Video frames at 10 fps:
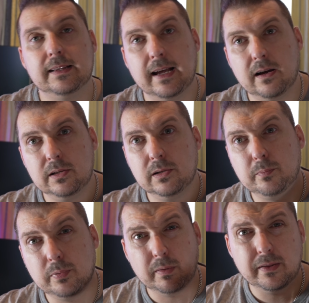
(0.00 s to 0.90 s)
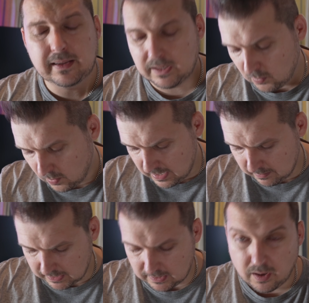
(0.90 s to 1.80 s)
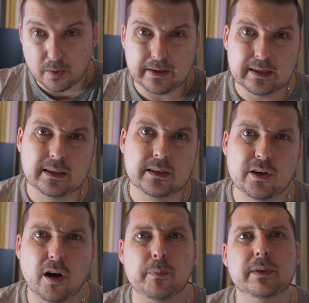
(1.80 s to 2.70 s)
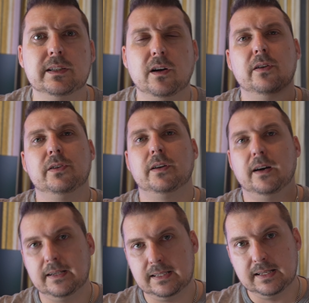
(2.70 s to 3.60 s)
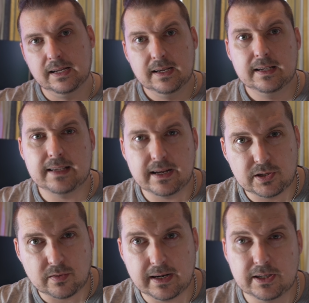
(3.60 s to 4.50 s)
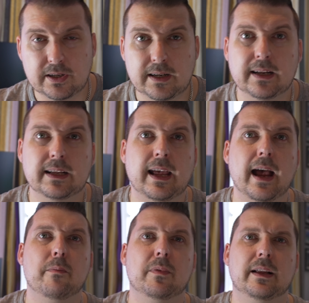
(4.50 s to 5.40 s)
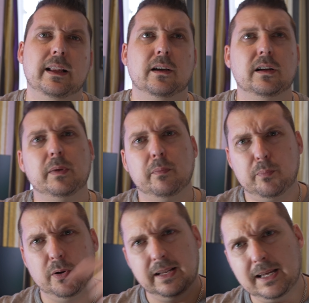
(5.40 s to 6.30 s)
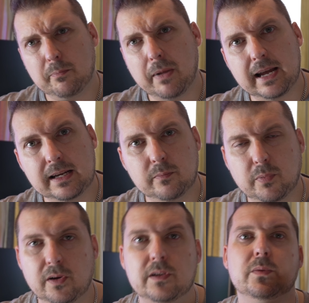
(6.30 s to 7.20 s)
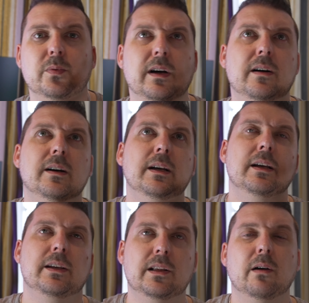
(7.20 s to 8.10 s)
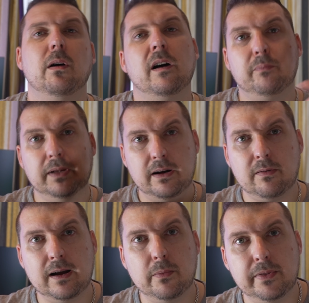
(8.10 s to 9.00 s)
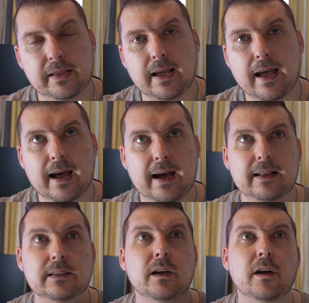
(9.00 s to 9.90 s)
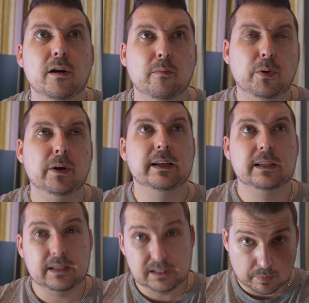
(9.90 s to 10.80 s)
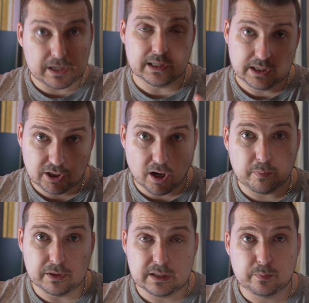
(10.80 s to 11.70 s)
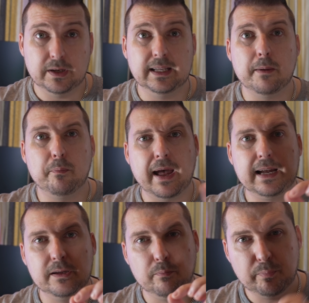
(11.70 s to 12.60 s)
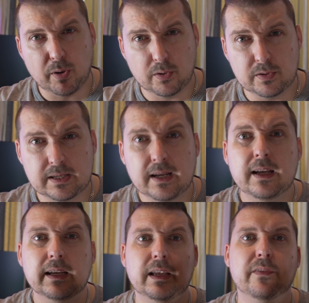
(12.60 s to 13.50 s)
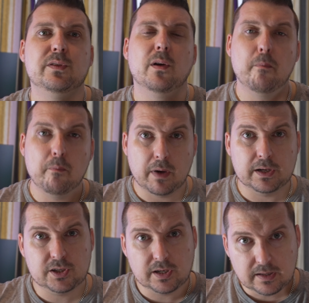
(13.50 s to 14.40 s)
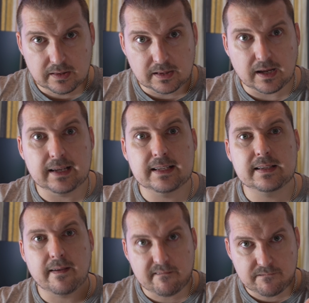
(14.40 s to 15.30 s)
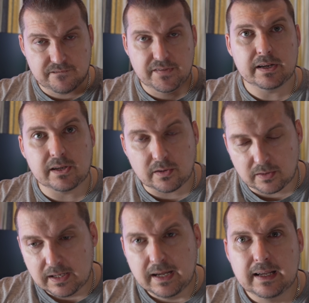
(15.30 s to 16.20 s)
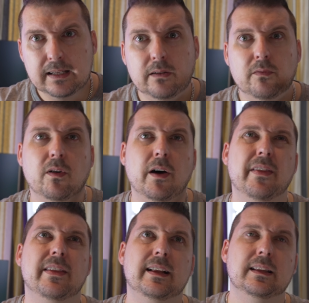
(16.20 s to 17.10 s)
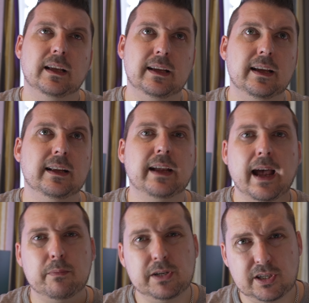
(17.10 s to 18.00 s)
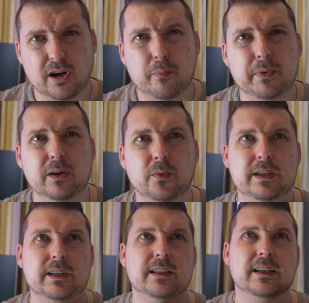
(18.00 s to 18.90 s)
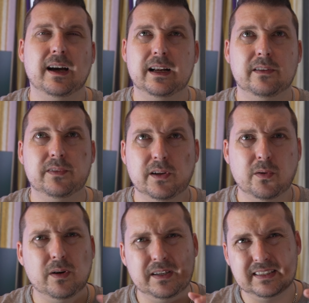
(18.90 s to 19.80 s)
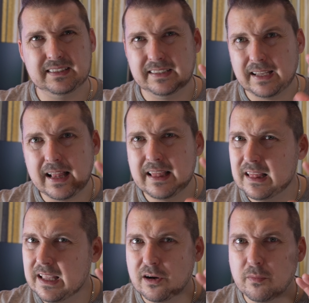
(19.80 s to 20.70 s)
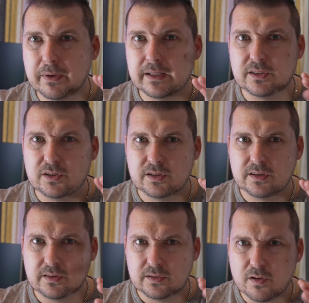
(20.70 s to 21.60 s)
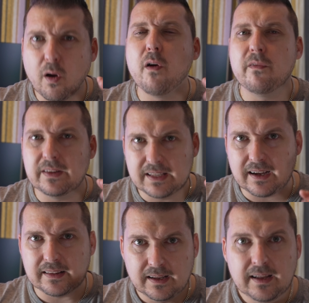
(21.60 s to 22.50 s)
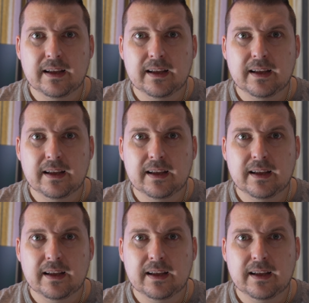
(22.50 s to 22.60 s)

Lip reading: Now you're probably thinking, why am I lowering sharpness, contrast, saturation in the camera and then going to be putting it back in post? Well, you know what, I've played around with it, and putting, especially sharpness, putting it back in post gives you a much nicer video rather than in-camera sharpening, which is kind of, you know what, a little bit overdone.